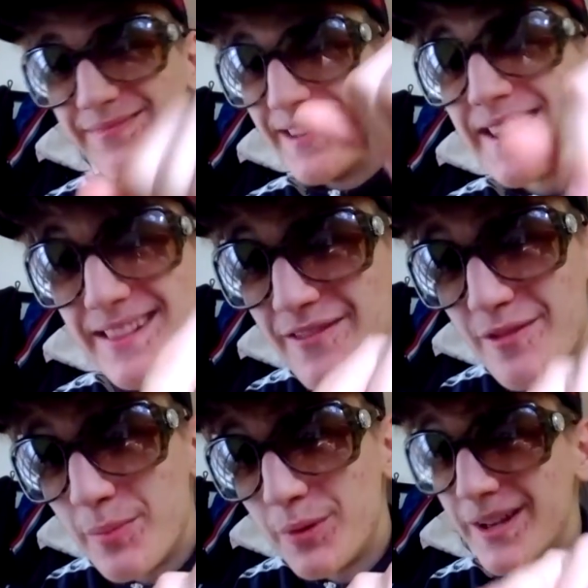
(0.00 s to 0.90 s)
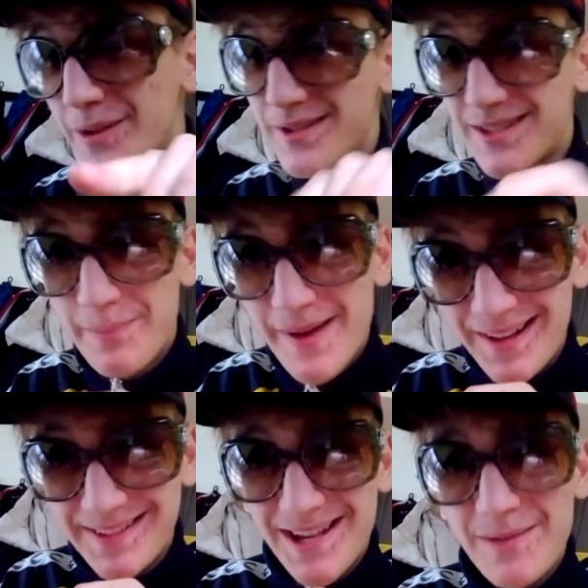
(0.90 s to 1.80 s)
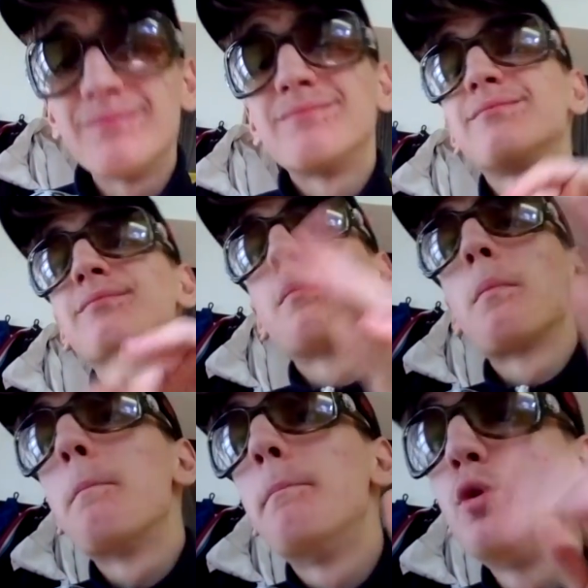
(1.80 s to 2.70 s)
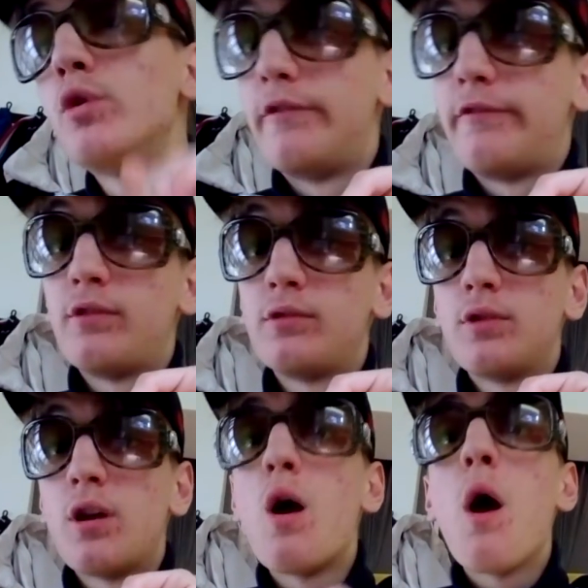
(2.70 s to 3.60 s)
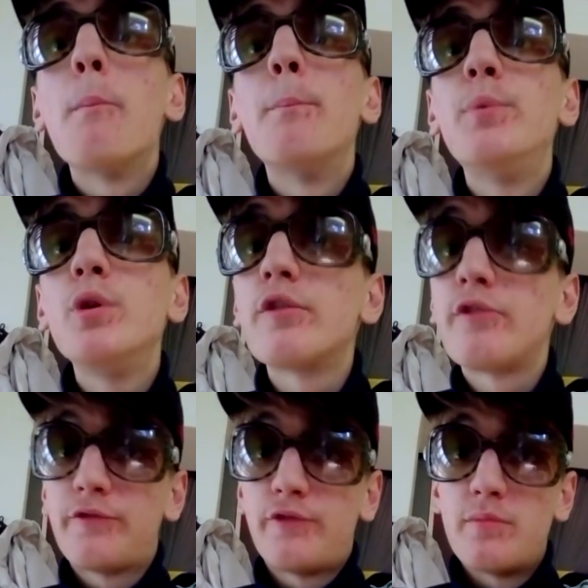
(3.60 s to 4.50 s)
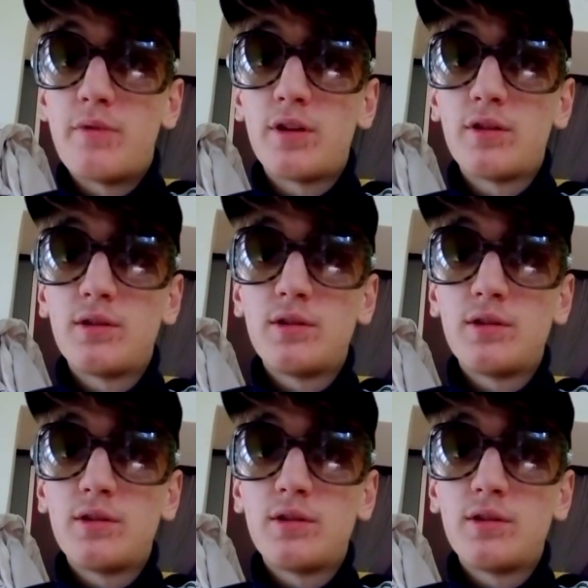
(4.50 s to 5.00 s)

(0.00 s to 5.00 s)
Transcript: That Liverpool and Crystal Palace game? Beautiful. Beautiful football.